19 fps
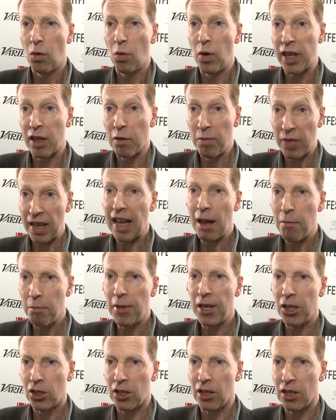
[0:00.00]
we can be
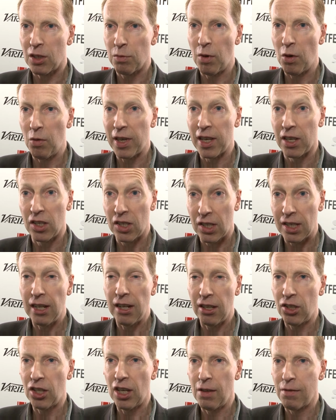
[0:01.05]
ambitious, but we can still
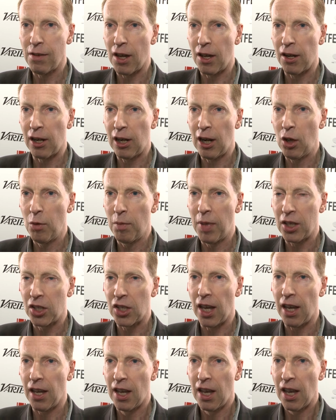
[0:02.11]
achieve it on a low
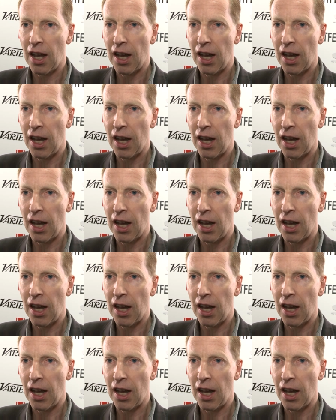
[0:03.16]
budget.